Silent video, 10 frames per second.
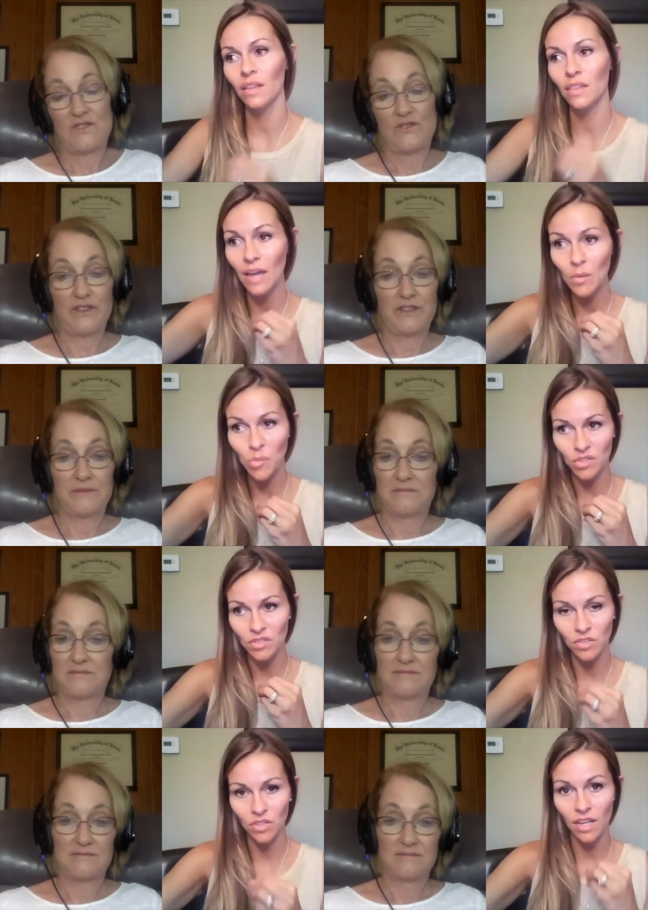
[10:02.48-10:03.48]
Speaker 1: Like sure. that
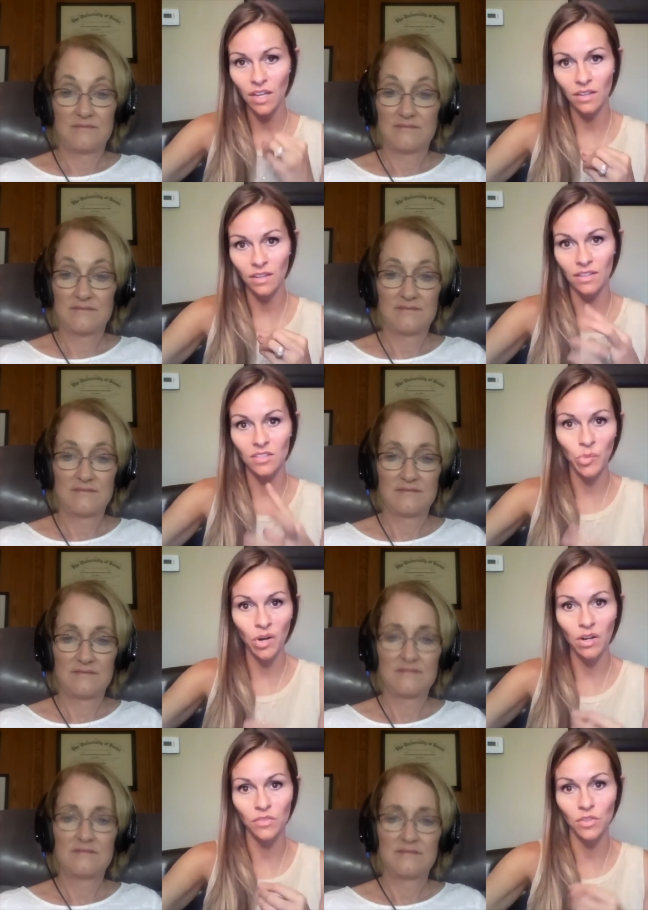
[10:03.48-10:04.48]
person you're hating on is a
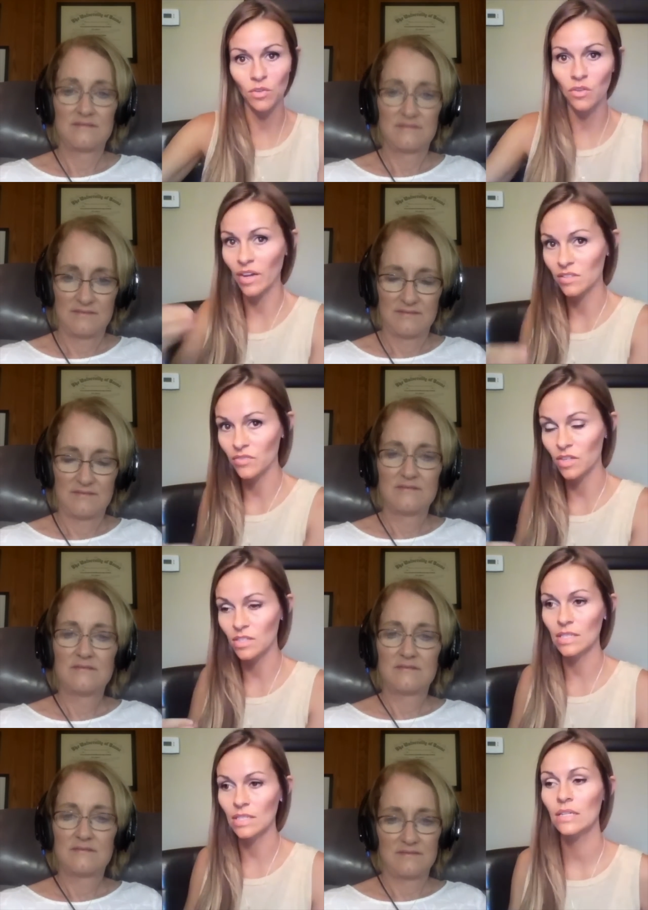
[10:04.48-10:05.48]
part of you, and vice
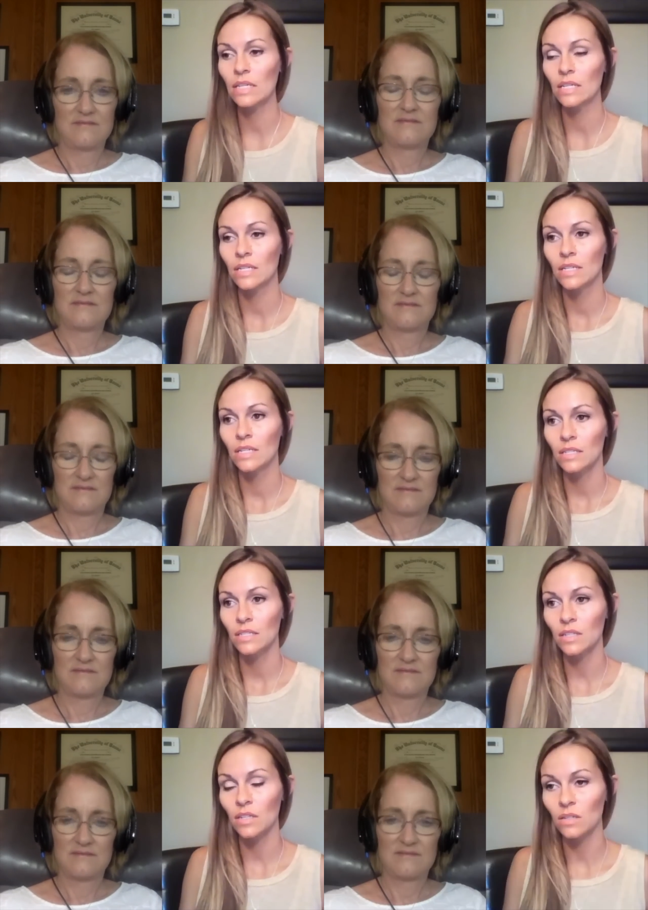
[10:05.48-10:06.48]
versa.
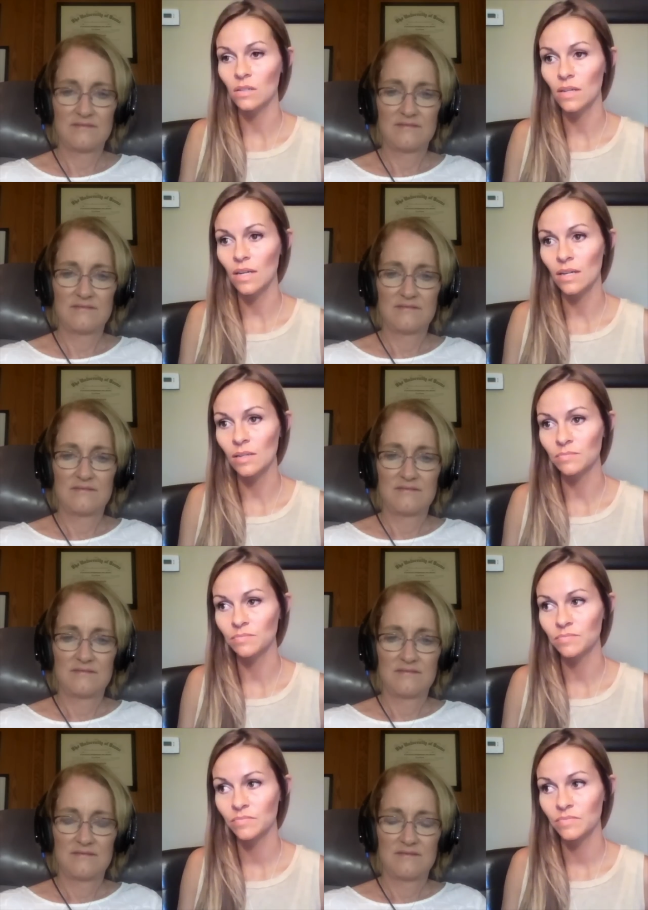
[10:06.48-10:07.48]
So
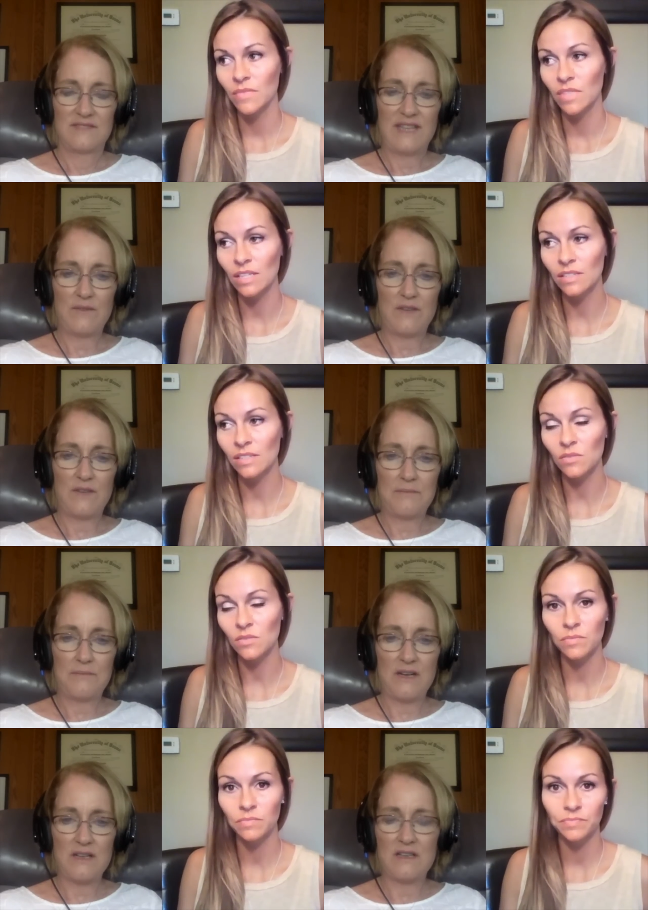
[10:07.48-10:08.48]
um, yeah, we're all
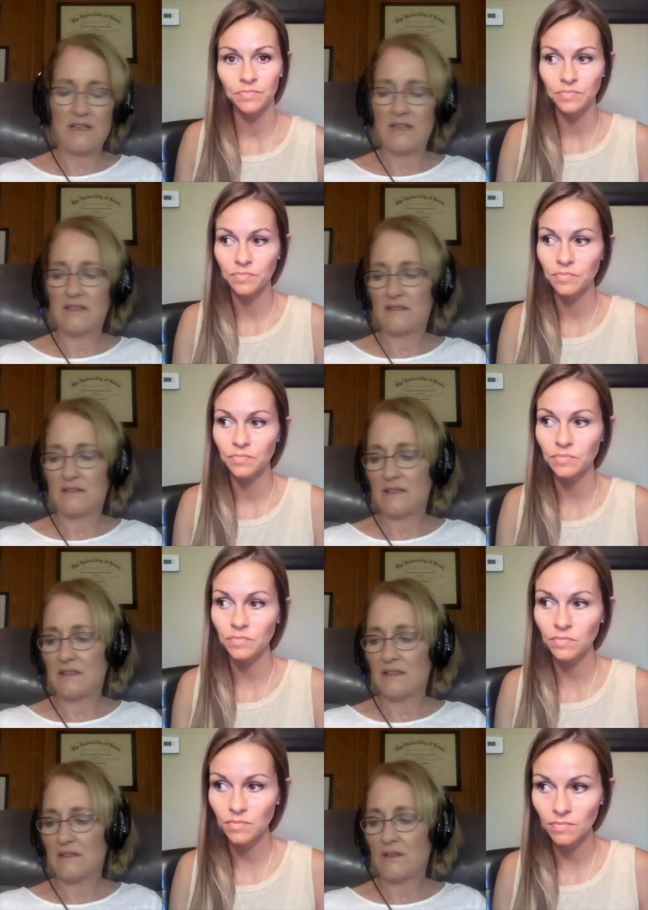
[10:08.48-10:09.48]
Speaker 2: part and,
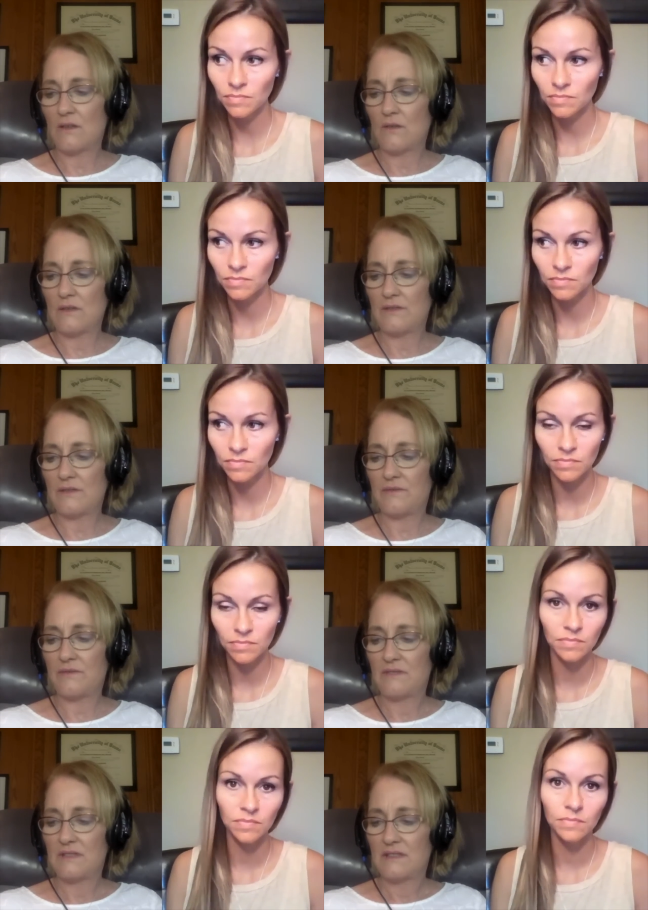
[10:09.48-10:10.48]
and, whole of
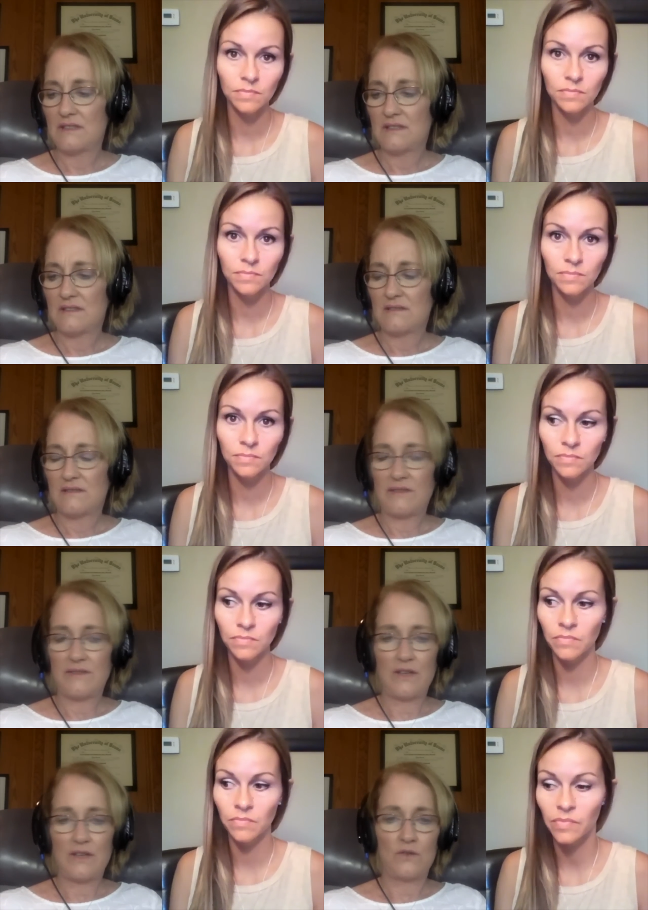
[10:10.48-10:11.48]
of
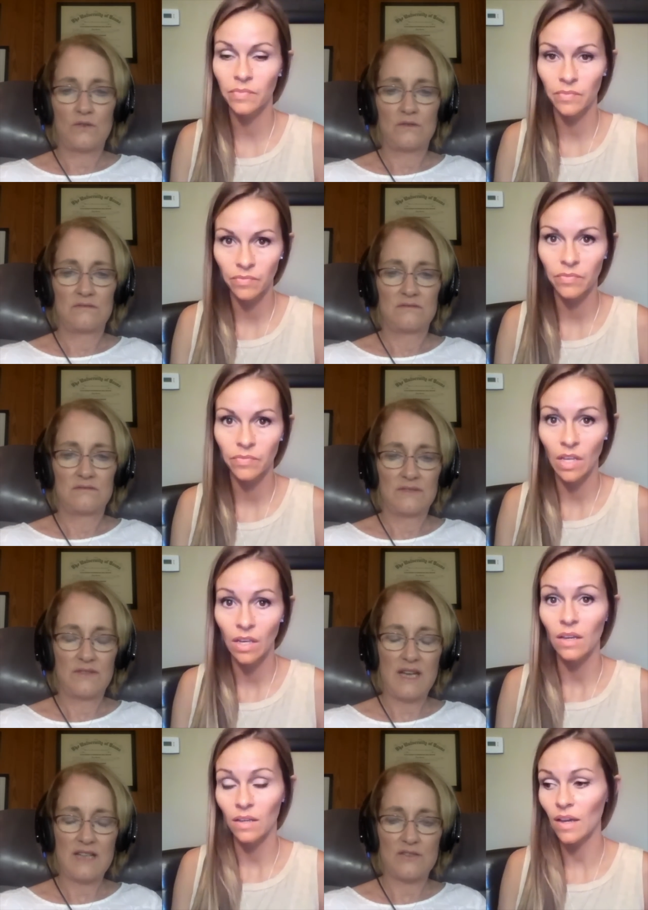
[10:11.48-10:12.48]
the whole of
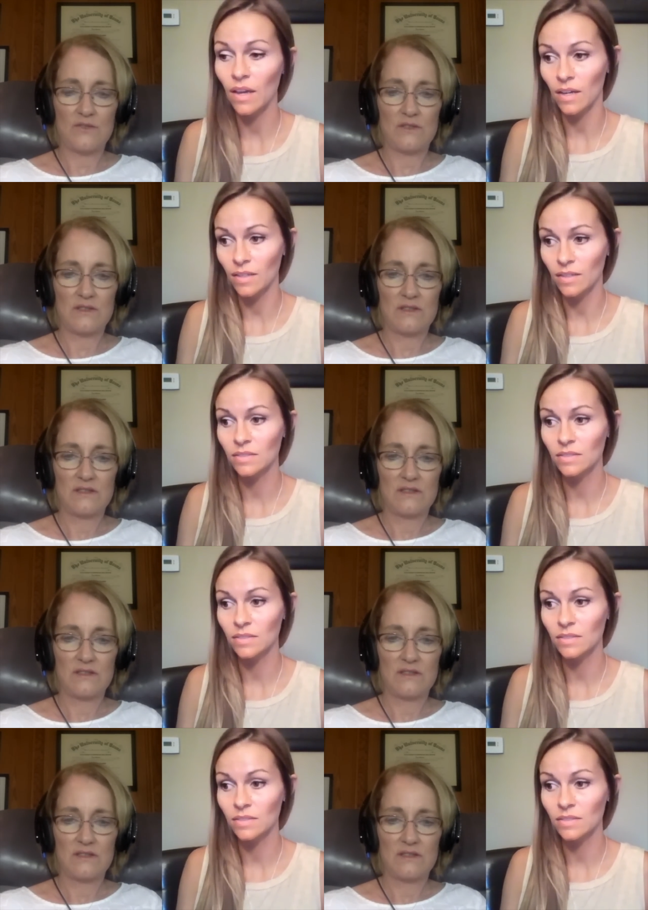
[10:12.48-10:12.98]
God's source.